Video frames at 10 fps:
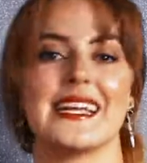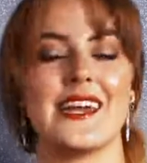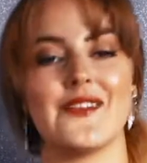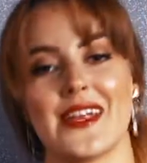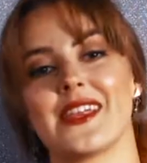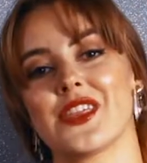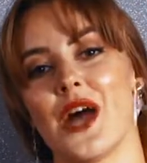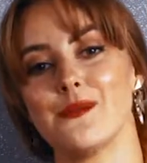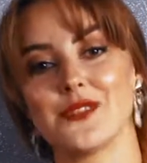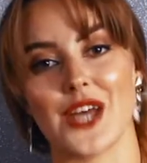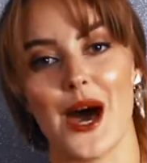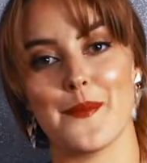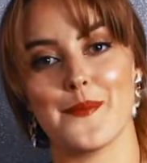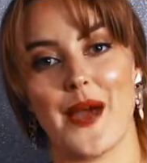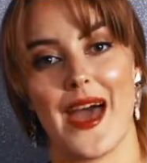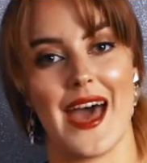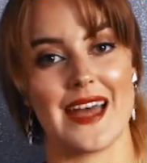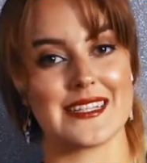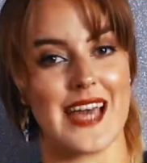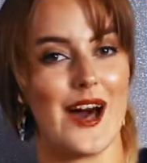give it a thumbs up
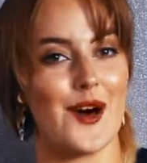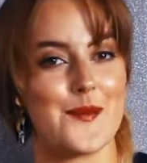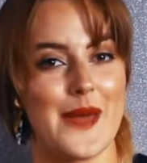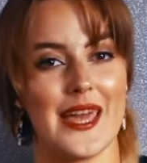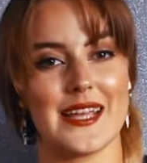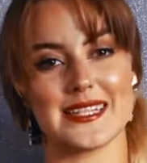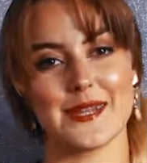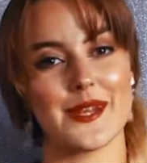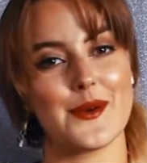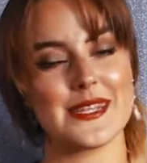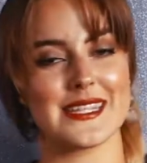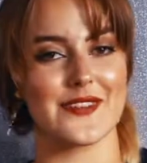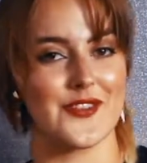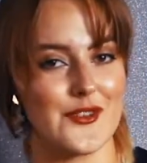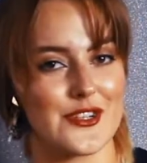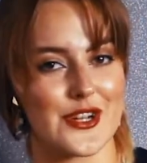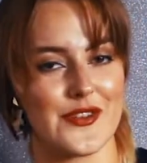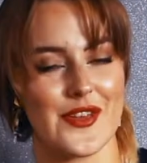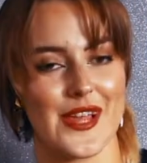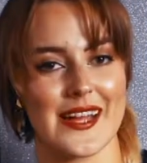and I'll make similar ones in the future
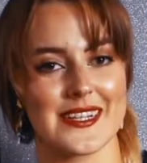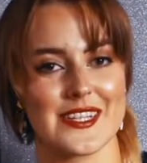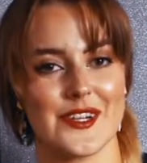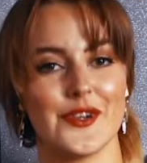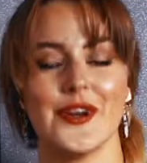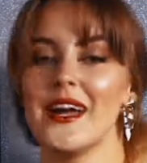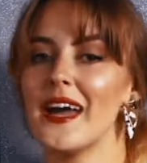if you like to.